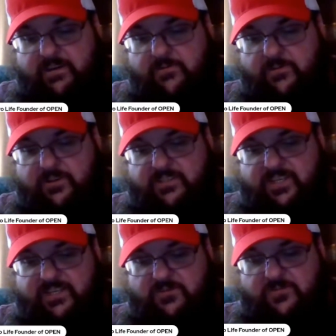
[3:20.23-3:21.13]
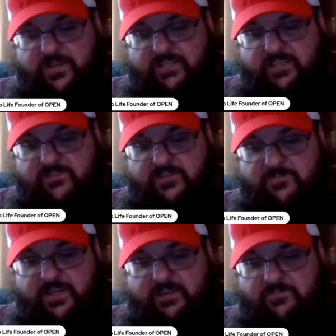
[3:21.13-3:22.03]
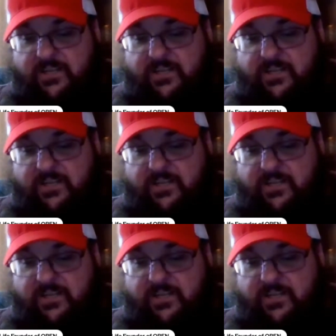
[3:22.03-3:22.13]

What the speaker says: bait, possibly lose a fish on that one as well.